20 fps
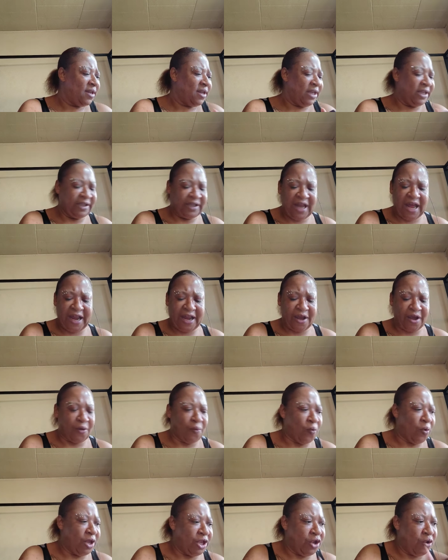It's like
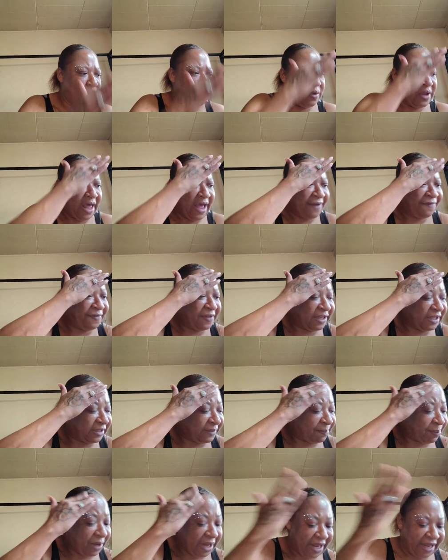when you left this
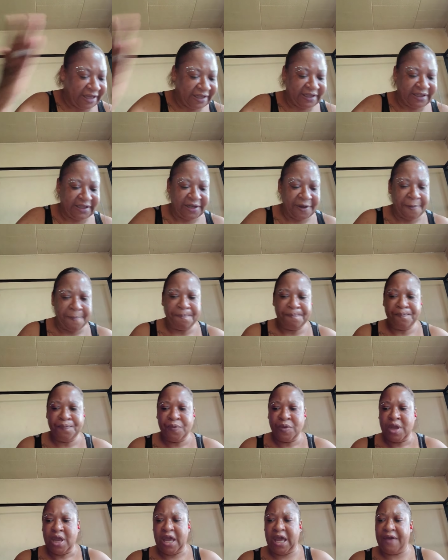place,
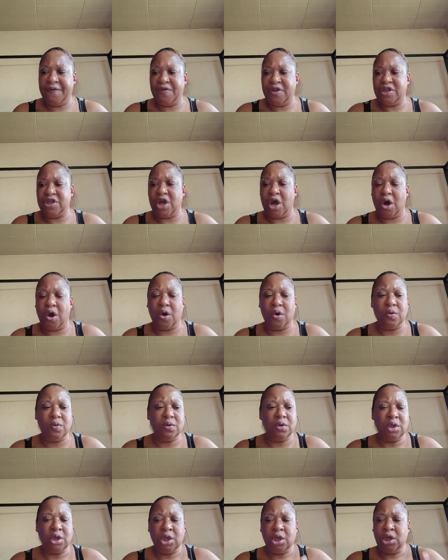even
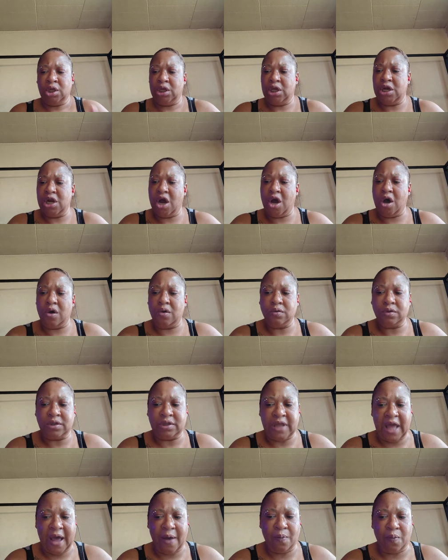though, you know,
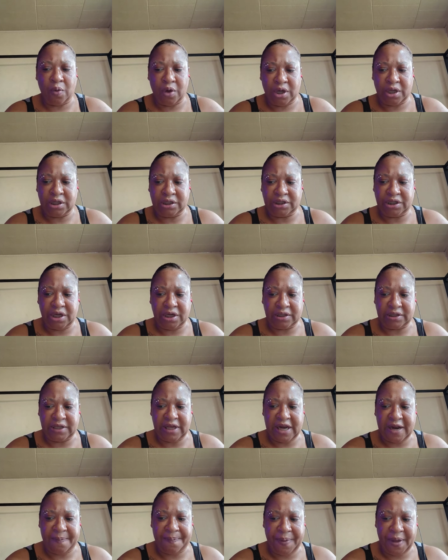that was your
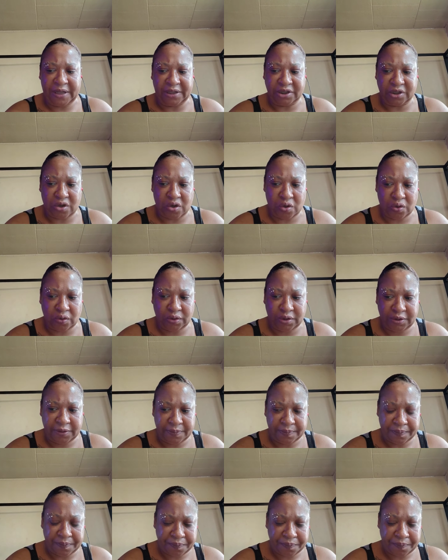Ten of Pentacles.